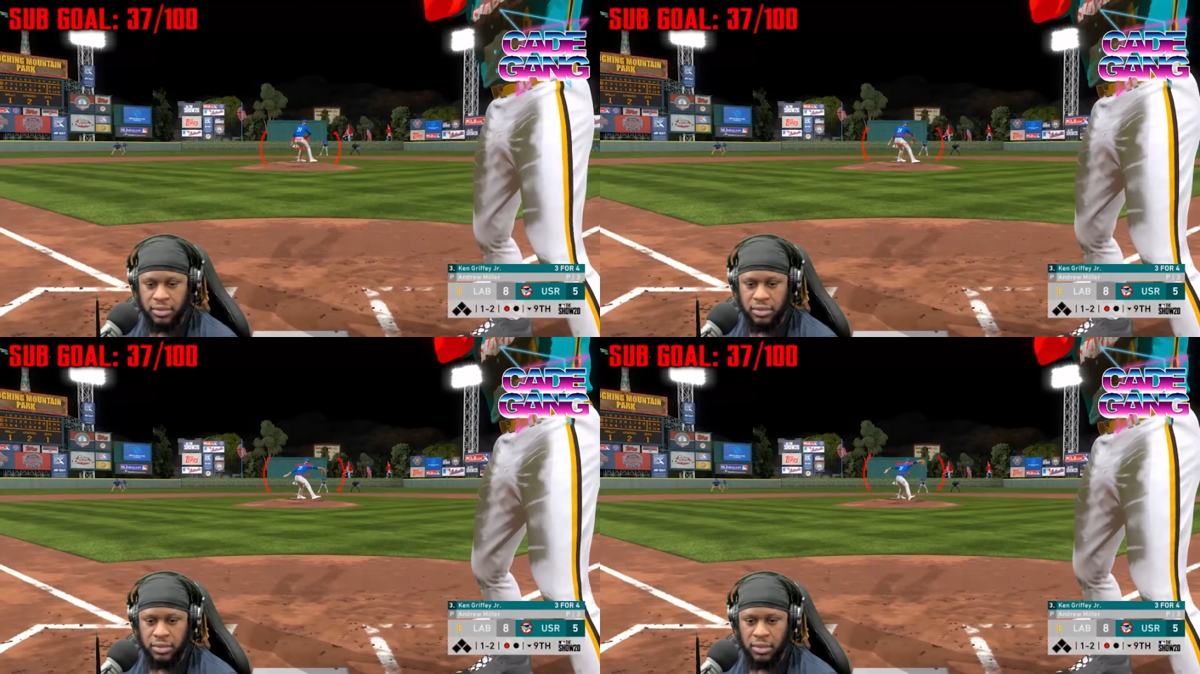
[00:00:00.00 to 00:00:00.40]

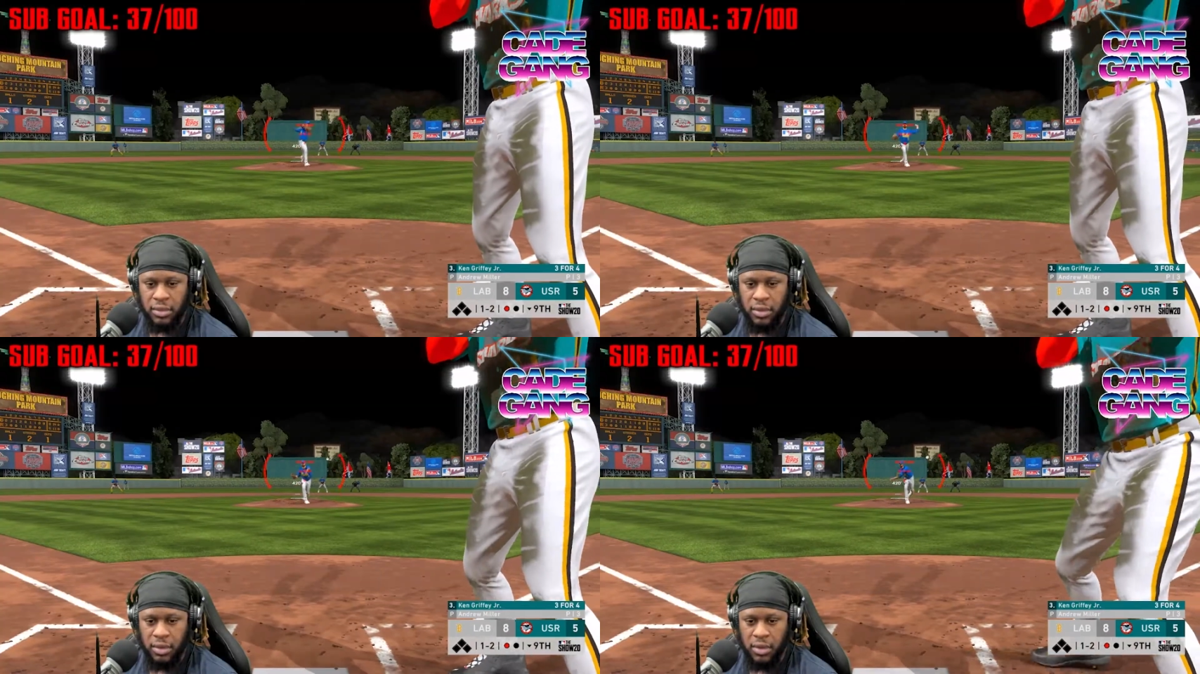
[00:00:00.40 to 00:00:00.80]

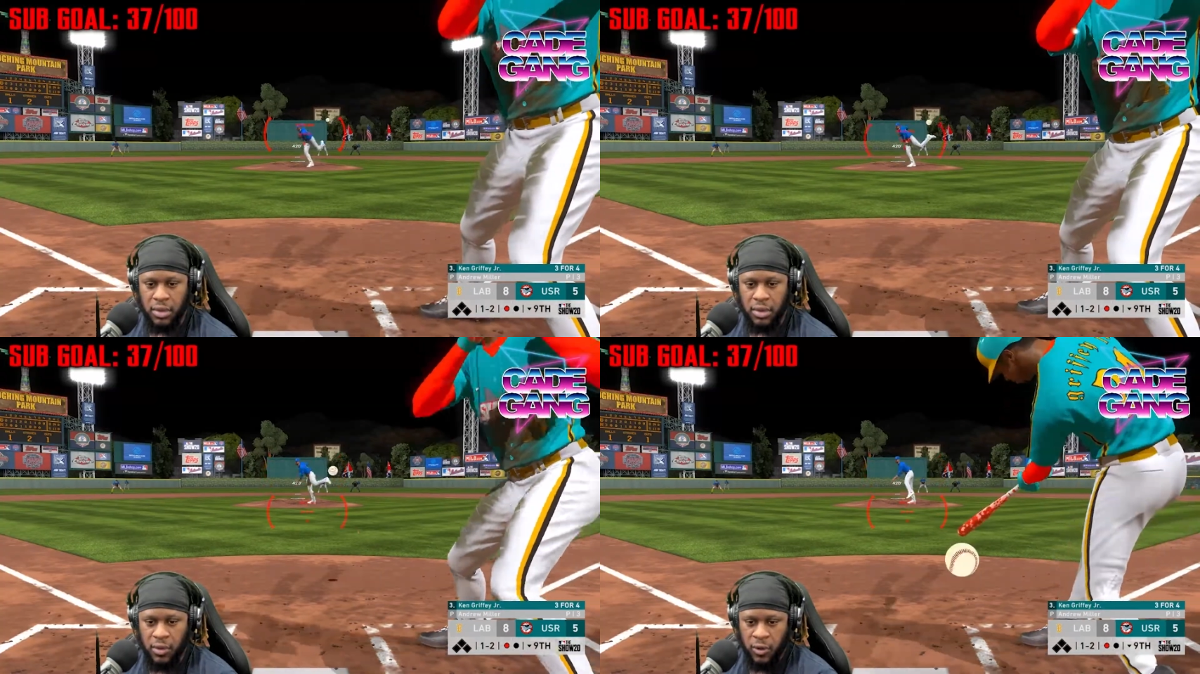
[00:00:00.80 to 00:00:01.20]

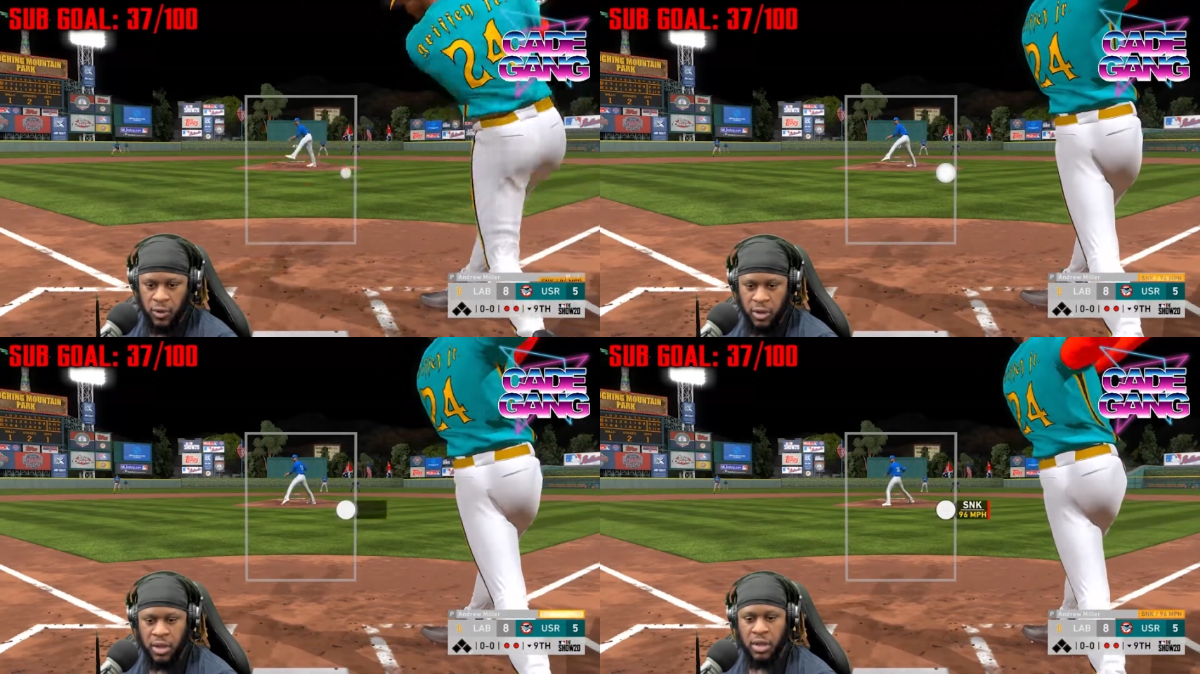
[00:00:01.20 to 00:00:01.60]

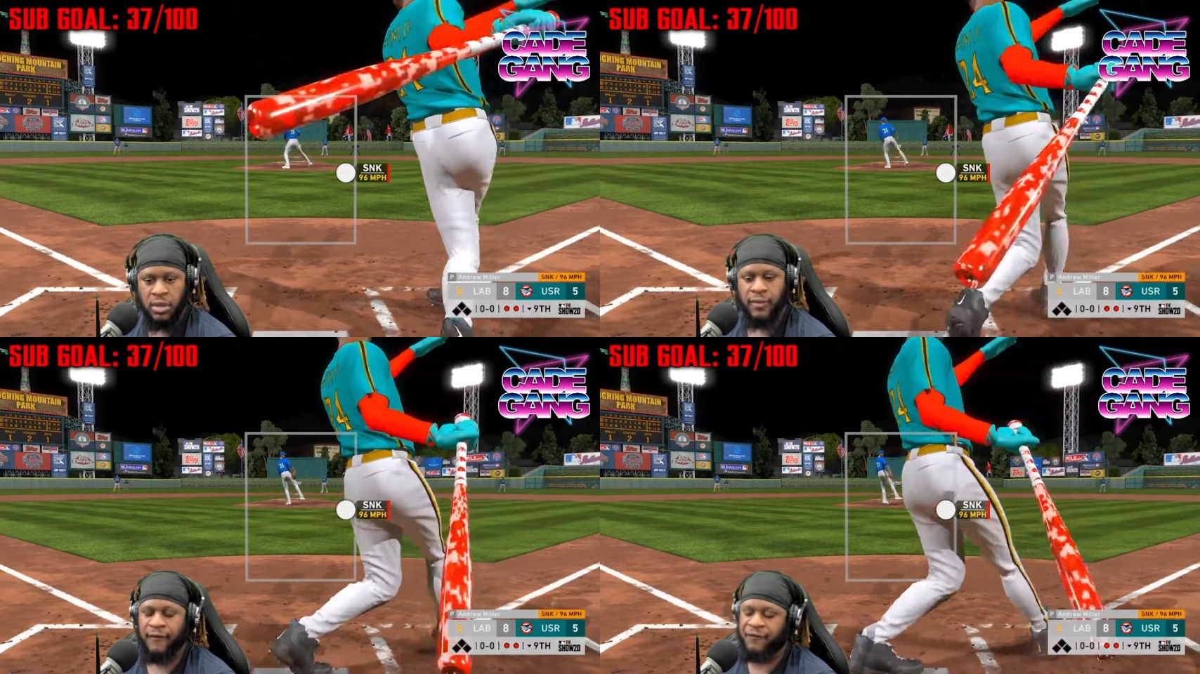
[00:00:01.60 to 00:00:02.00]

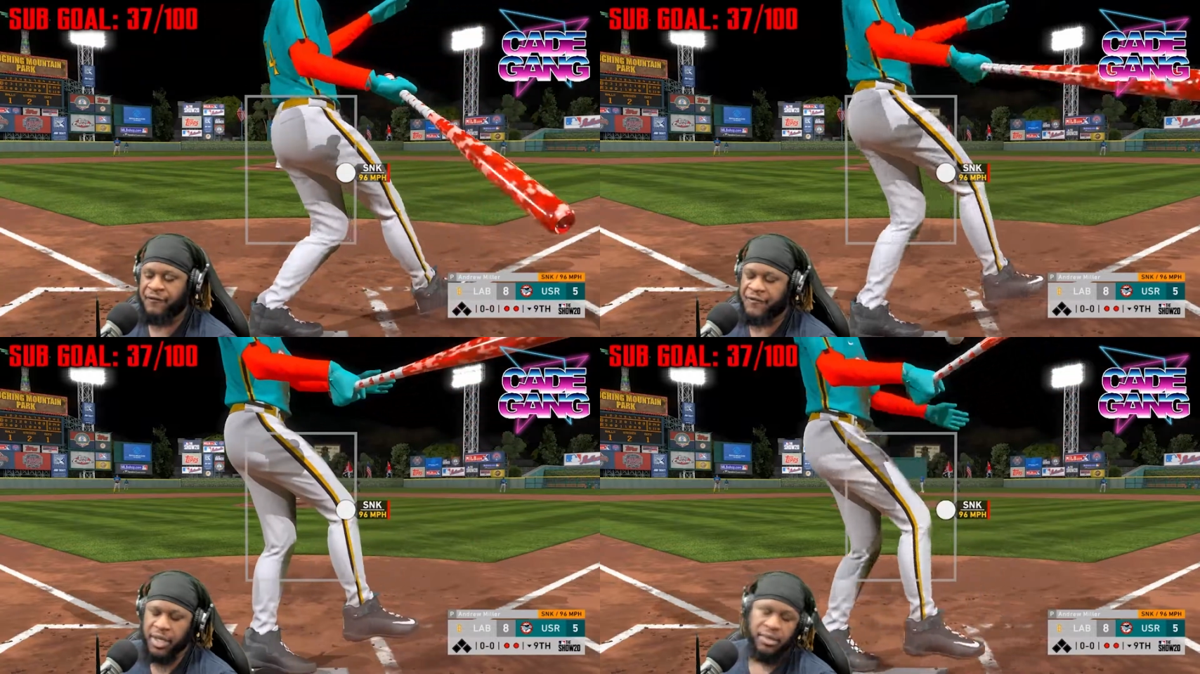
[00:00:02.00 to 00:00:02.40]

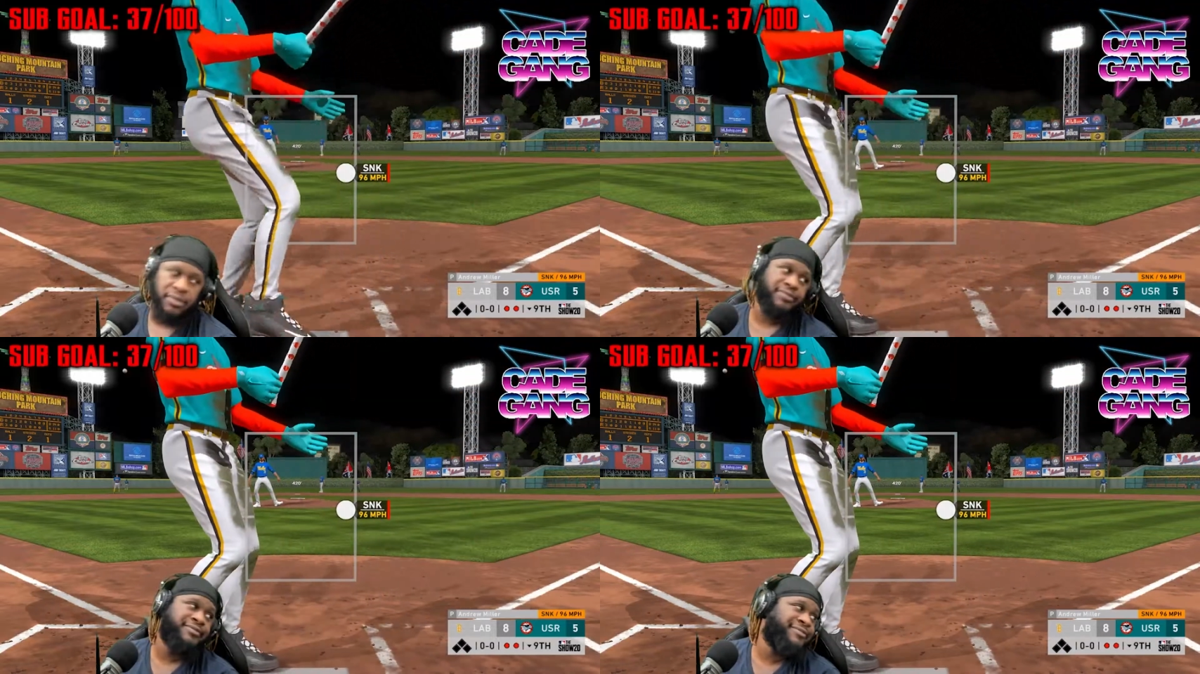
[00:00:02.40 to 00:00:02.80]

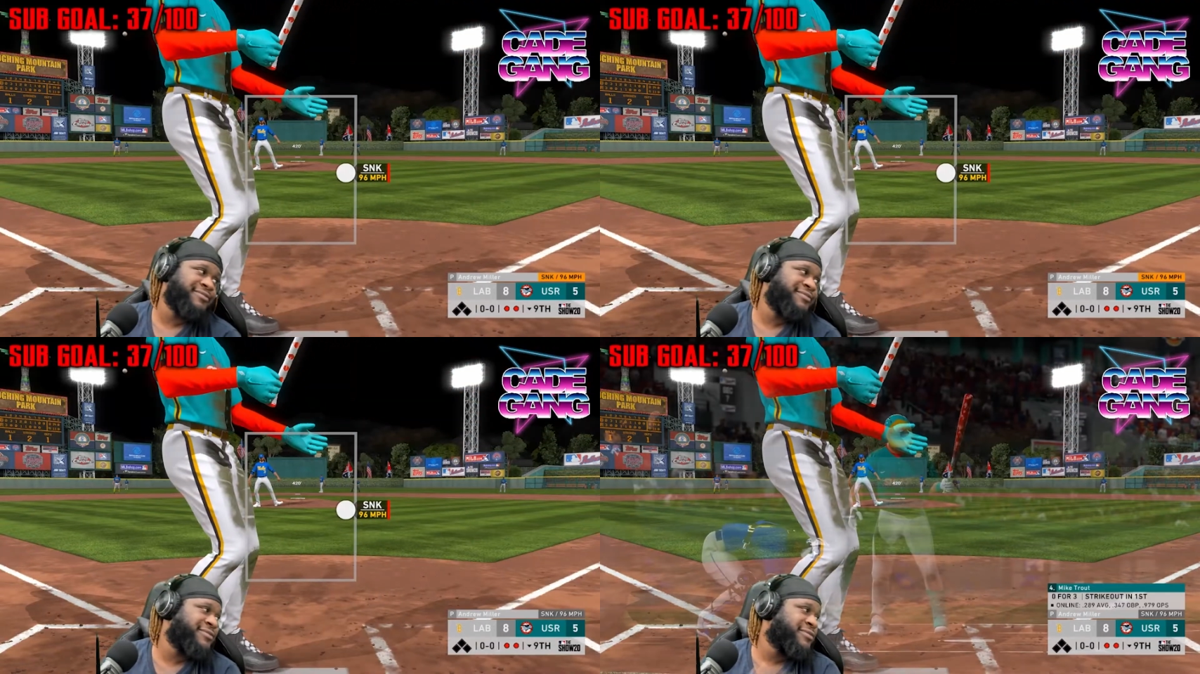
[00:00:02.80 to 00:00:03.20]

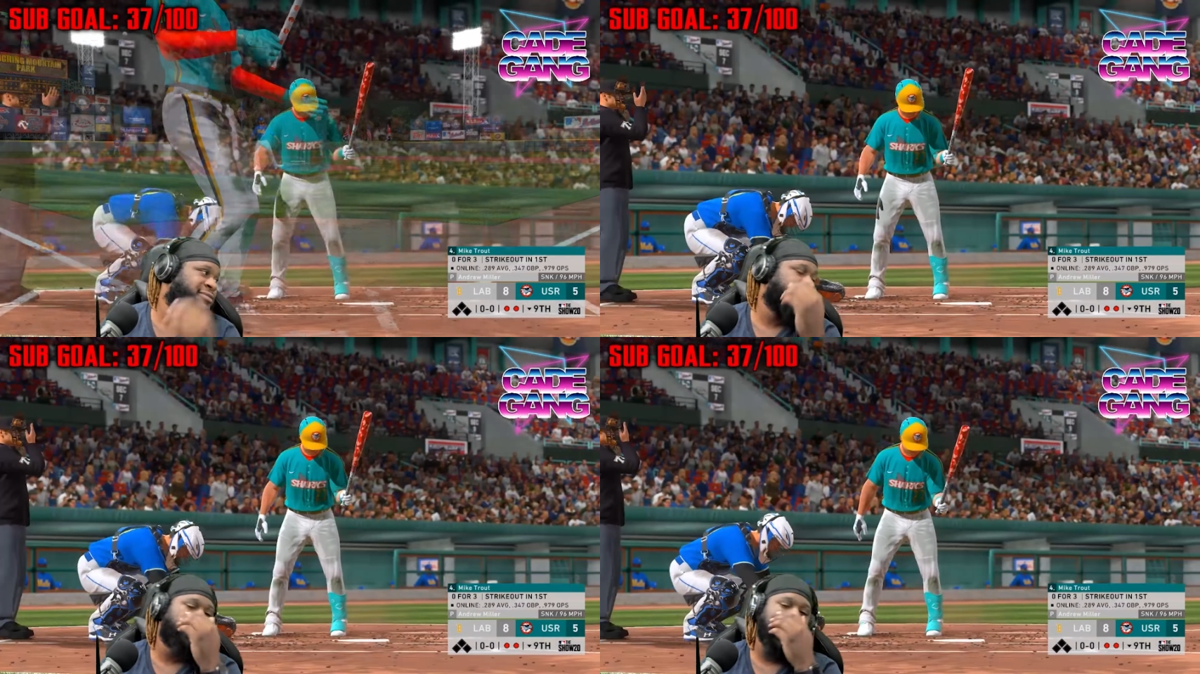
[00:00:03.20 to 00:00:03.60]

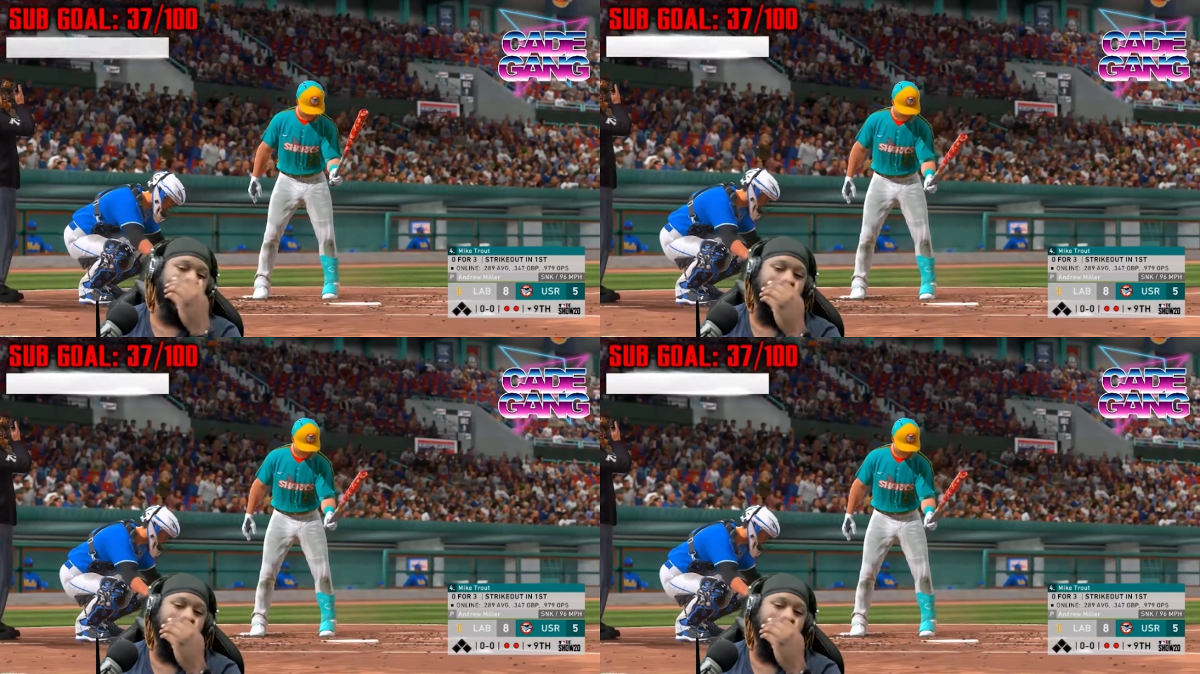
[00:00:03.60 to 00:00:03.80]
Nothing is said.